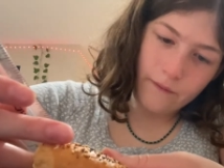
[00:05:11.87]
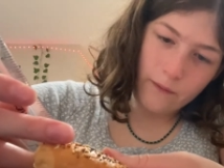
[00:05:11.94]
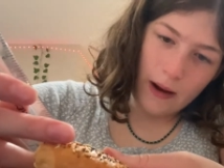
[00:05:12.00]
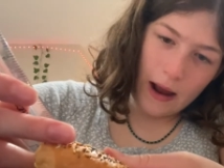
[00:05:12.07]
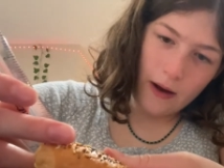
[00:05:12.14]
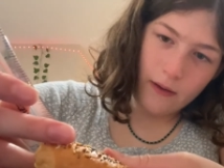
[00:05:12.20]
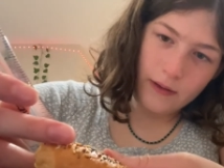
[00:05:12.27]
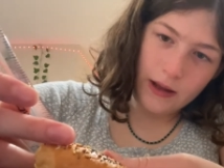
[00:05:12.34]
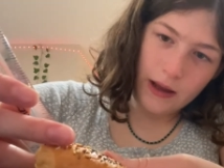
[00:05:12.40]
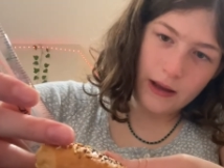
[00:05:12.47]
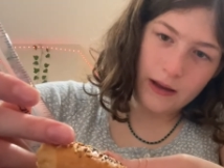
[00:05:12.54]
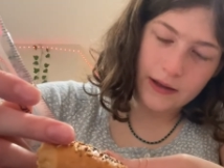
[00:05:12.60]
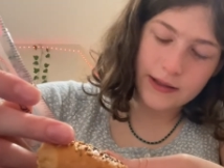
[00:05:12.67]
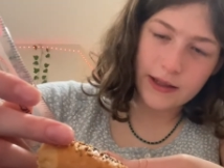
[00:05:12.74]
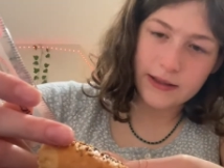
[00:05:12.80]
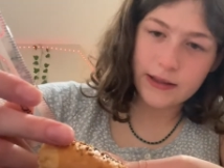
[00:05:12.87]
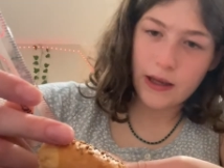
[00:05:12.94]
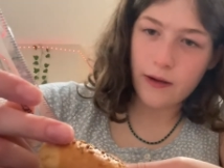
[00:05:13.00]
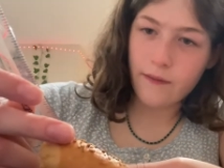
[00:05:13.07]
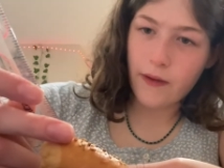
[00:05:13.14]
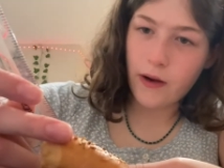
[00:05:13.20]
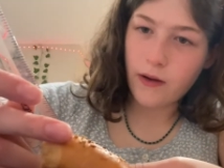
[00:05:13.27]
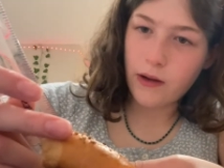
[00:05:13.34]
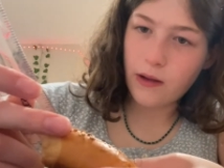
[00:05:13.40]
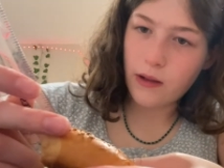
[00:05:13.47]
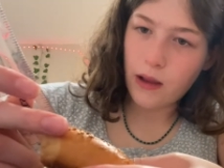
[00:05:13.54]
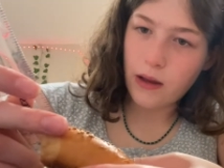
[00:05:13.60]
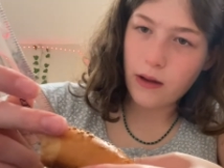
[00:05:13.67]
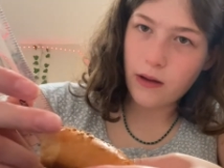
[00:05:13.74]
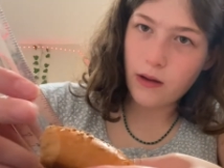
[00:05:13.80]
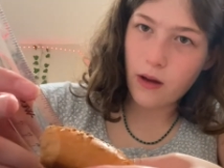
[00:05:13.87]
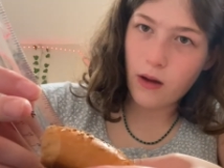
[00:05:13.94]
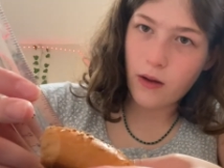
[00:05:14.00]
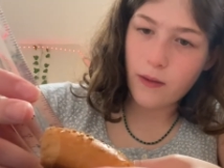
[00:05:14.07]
Wow, yeah, because it's like very like